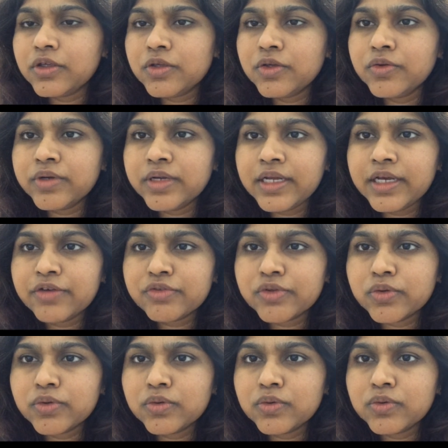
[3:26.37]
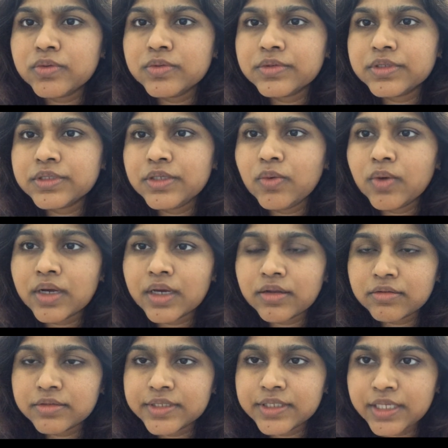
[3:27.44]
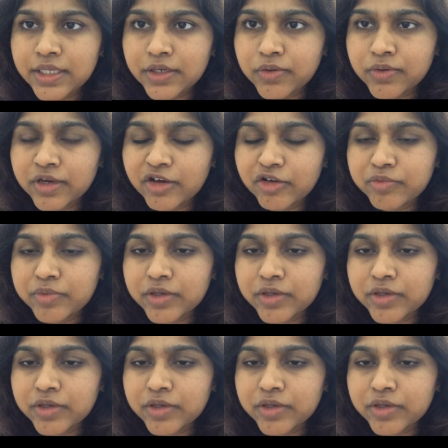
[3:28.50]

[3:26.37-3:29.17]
you really have to see what kind of skin you have,